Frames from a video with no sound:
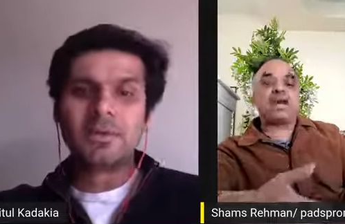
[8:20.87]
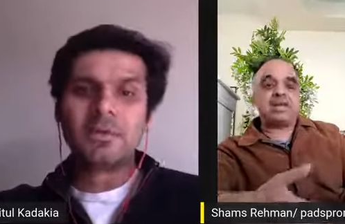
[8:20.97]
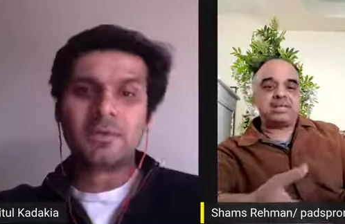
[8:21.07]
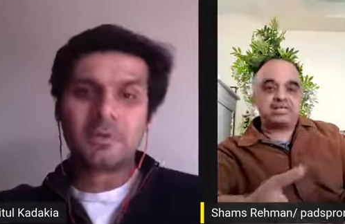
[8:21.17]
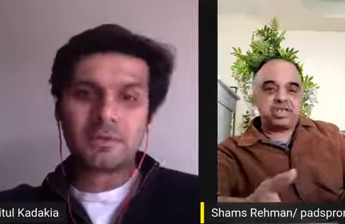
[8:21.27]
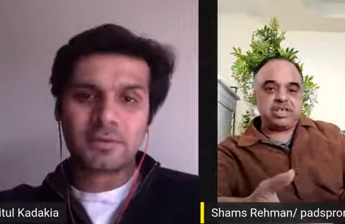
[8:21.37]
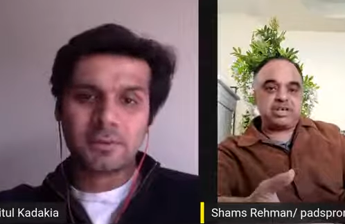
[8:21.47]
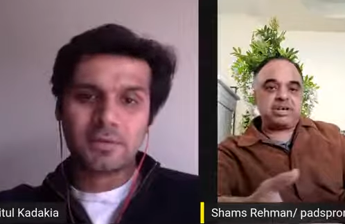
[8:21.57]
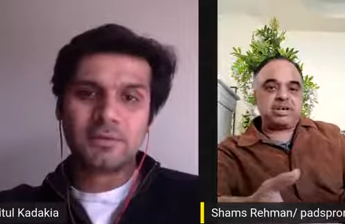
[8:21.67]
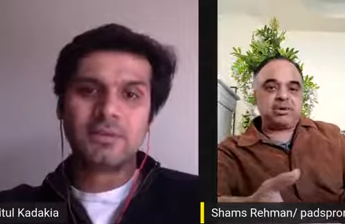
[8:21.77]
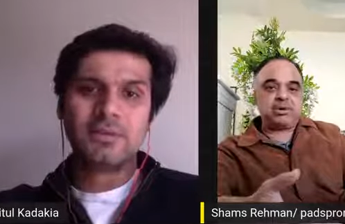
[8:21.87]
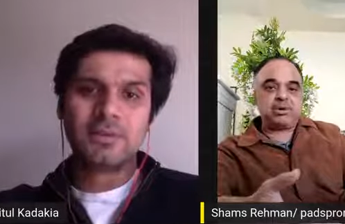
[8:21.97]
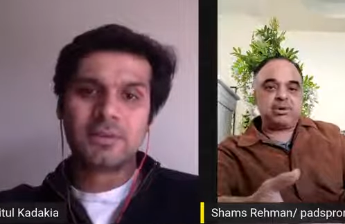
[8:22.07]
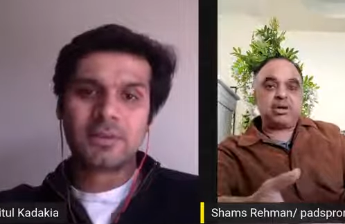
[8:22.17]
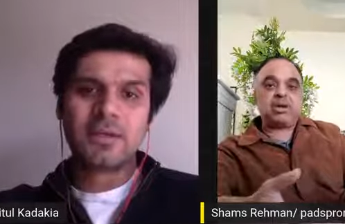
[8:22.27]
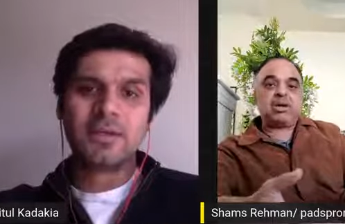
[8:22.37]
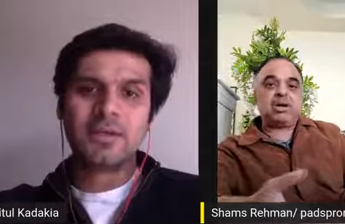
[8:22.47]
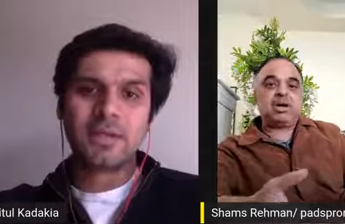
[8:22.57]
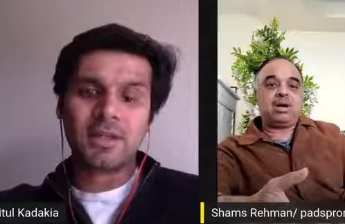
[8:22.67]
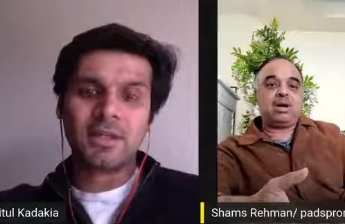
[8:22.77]
Speaker 1: flyers chahiye uh,
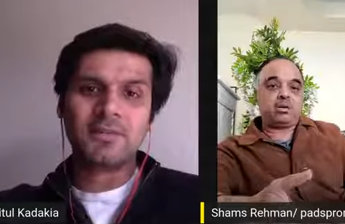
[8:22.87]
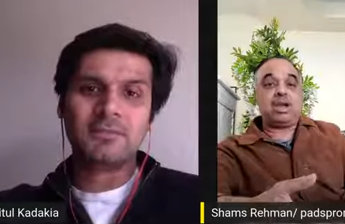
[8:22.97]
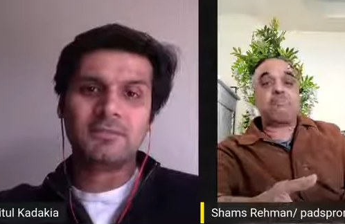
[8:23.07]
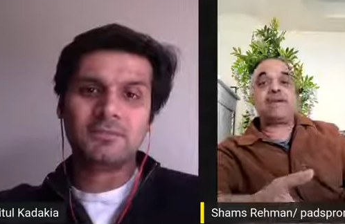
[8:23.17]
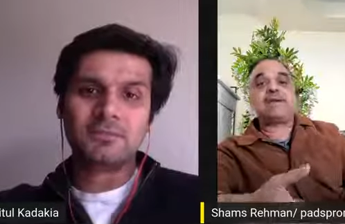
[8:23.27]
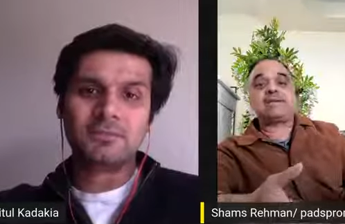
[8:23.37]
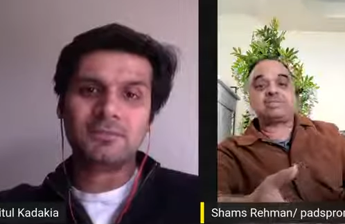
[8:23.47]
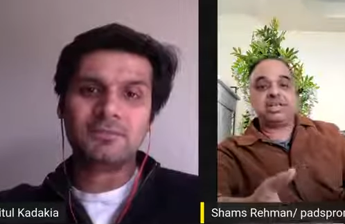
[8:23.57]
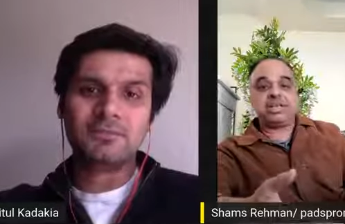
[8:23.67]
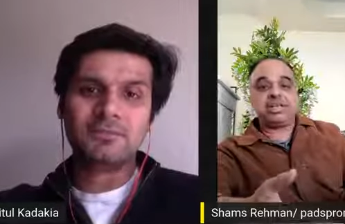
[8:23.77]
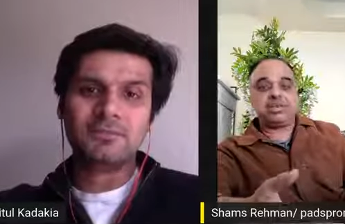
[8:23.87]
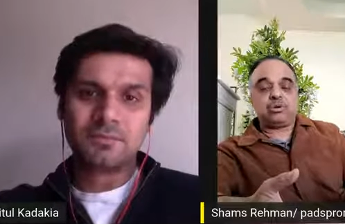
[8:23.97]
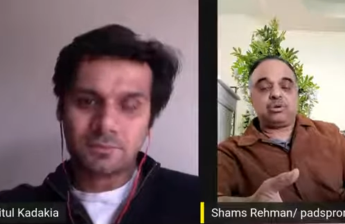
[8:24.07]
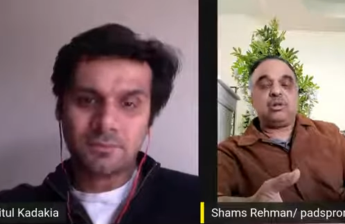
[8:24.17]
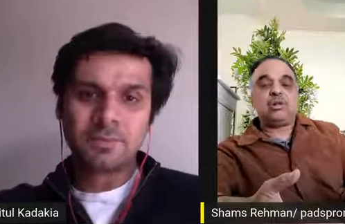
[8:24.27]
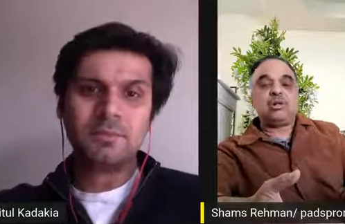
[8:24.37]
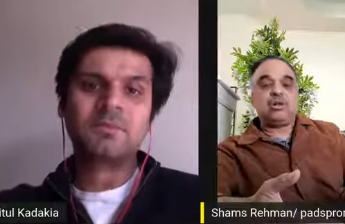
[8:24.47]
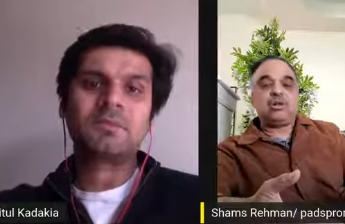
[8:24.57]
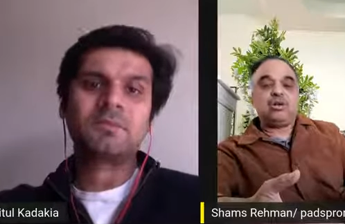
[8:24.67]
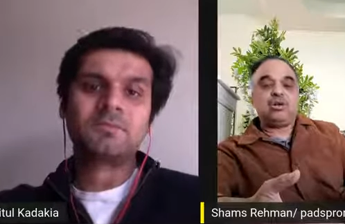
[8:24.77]
aapko roll banners chahiye uh,
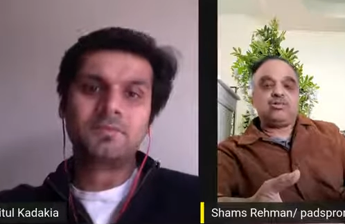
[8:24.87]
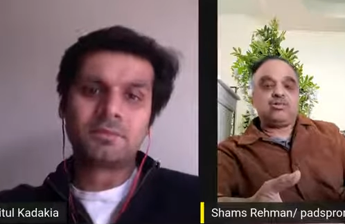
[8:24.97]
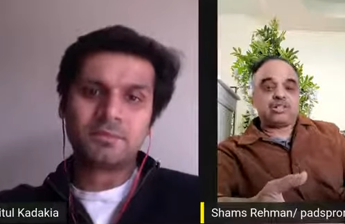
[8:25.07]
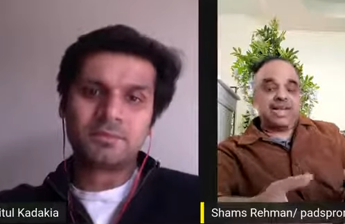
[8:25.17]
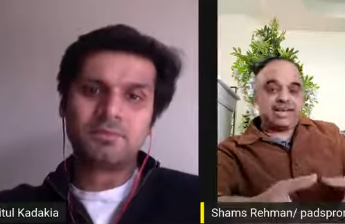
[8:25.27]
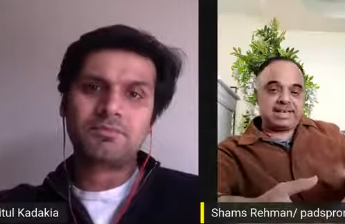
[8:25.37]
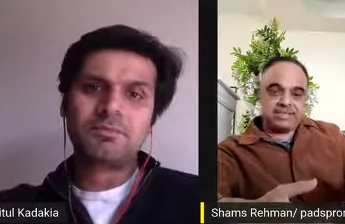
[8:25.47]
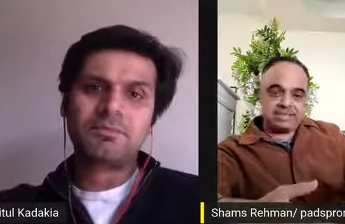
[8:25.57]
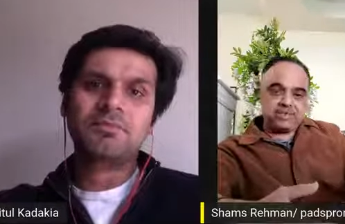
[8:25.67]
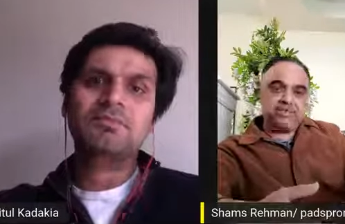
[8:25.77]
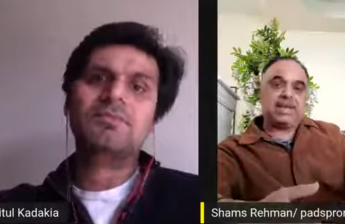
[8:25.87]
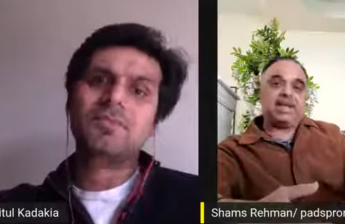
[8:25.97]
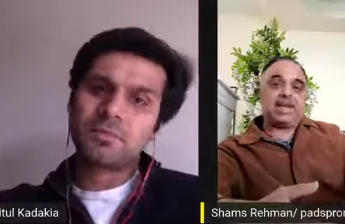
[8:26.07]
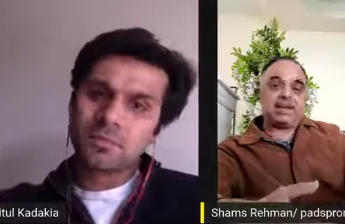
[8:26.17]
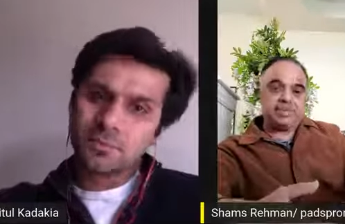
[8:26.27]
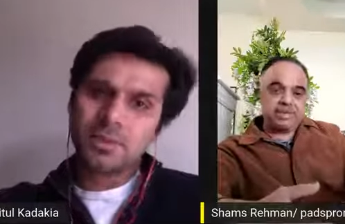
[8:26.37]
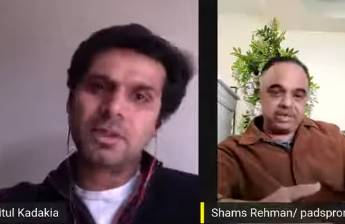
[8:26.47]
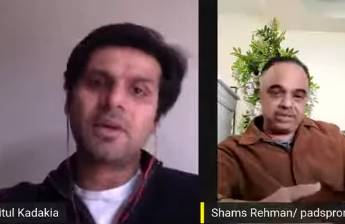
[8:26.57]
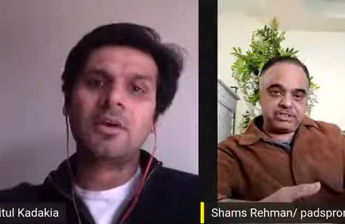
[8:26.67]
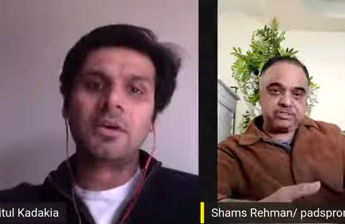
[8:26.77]
to for that extent we can help
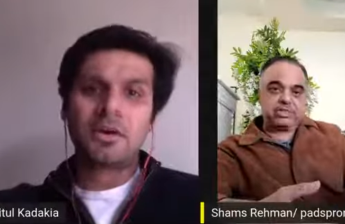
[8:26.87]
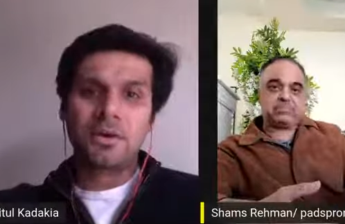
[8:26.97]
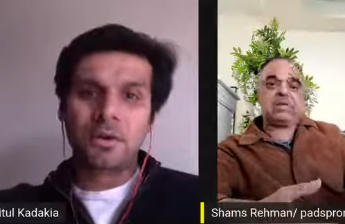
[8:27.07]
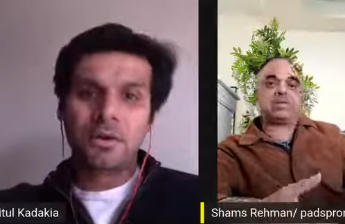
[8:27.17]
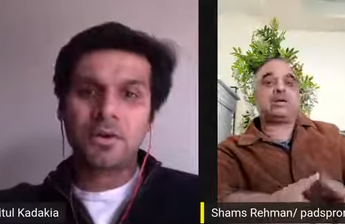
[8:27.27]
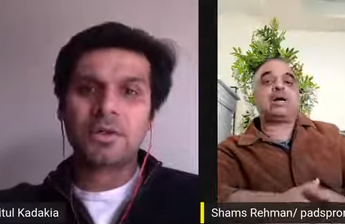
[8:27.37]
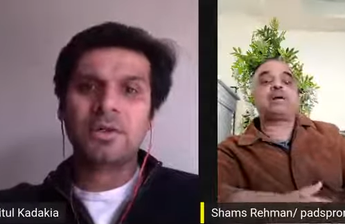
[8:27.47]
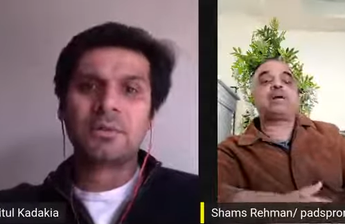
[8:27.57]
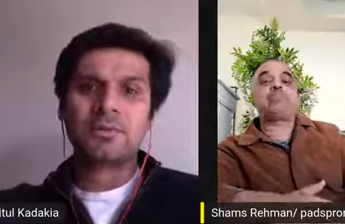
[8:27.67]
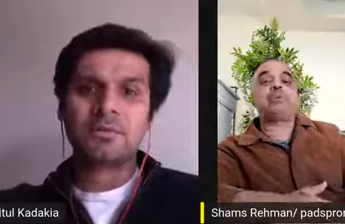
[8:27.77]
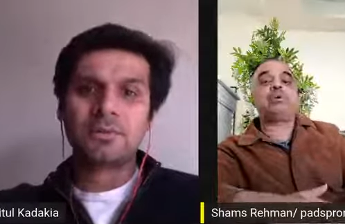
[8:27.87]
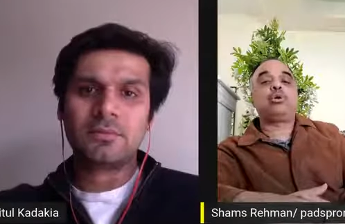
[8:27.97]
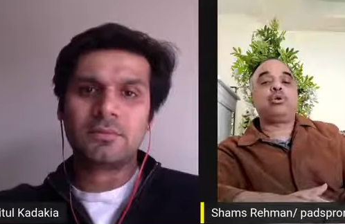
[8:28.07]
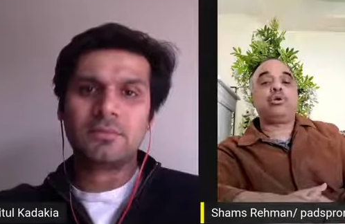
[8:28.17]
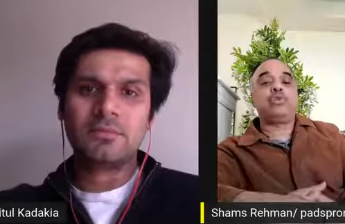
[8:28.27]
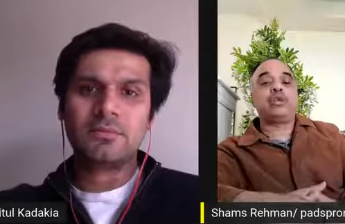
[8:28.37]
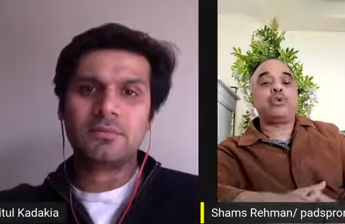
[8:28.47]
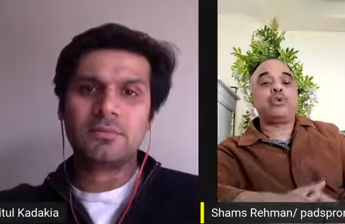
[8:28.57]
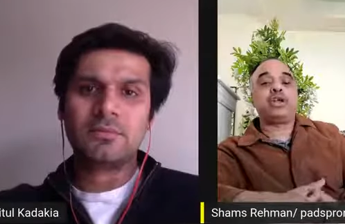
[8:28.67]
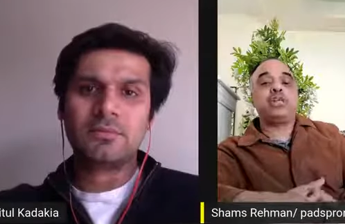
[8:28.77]
individuals but if you
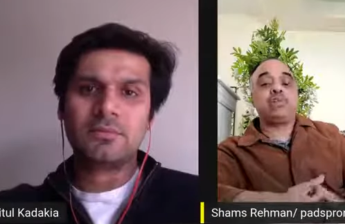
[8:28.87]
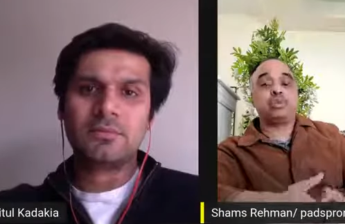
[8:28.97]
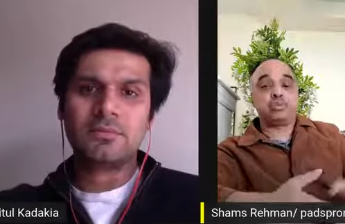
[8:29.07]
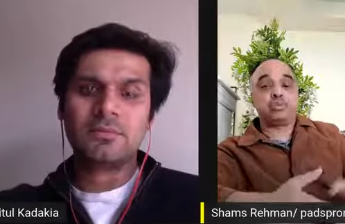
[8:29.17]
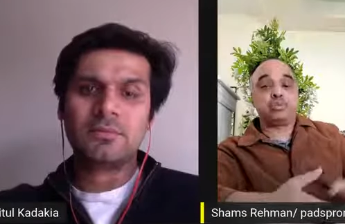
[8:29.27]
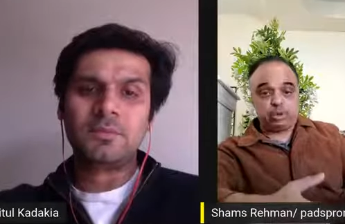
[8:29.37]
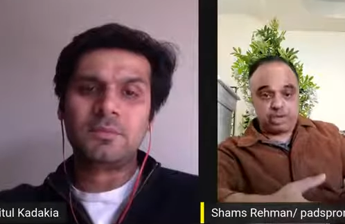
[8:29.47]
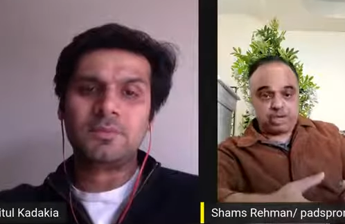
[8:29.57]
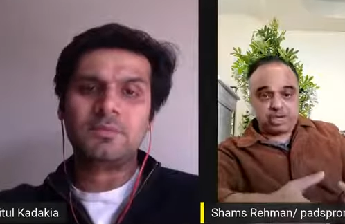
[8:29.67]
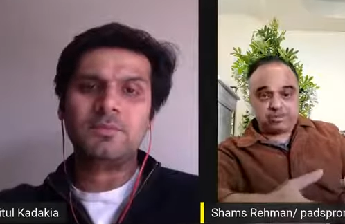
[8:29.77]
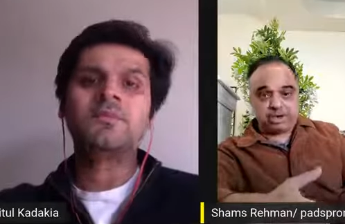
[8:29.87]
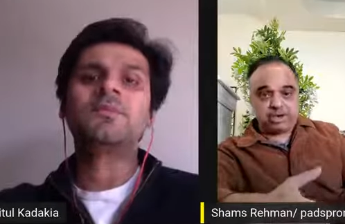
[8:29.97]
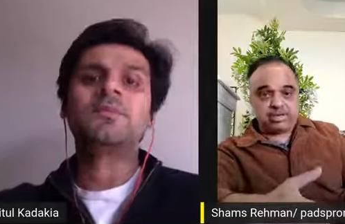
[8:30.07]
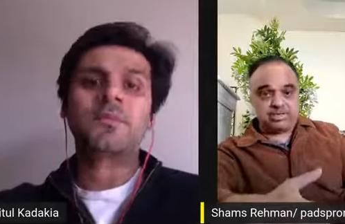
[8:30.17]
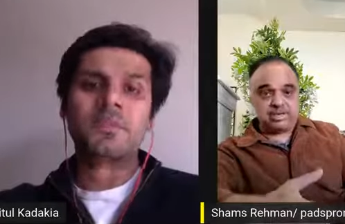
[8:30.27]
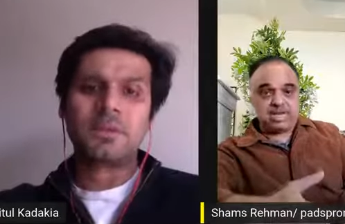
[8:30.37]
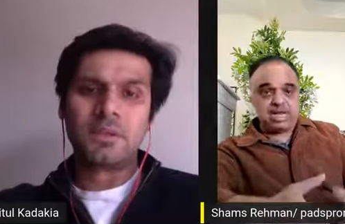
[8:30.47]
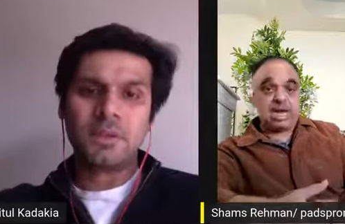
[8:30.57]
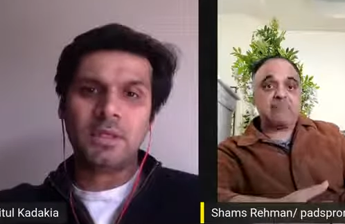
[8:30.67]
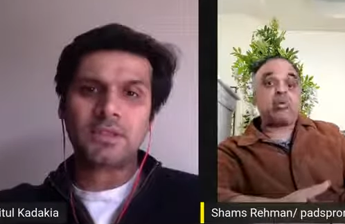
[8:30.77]
are looking for the promotional products
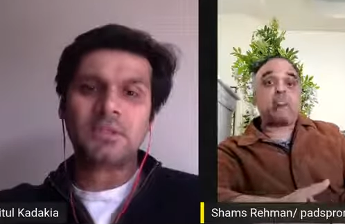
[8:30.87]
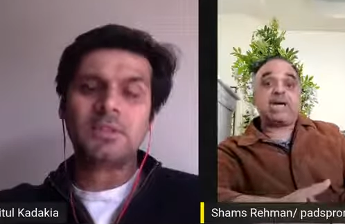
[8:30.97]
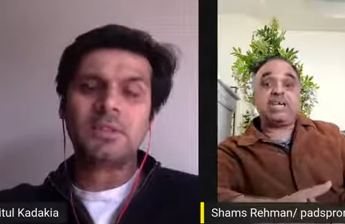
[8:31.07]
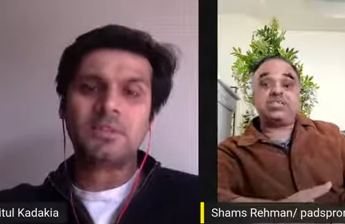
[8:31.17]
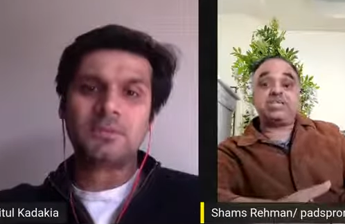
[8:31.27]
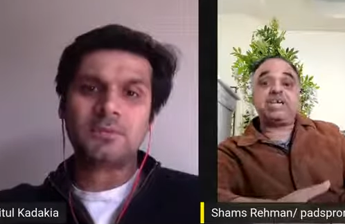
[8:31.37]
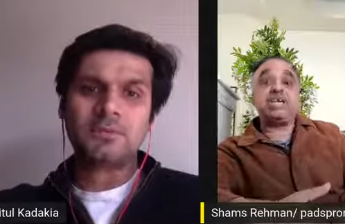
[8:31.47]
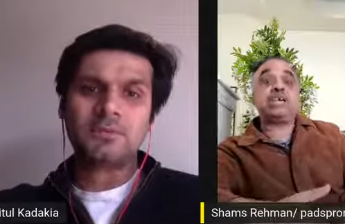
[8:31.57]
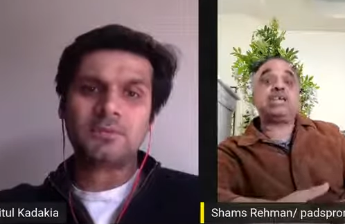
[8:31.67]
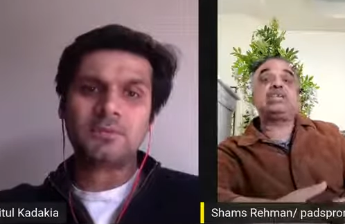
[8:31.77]
yes. aapko pen chahiye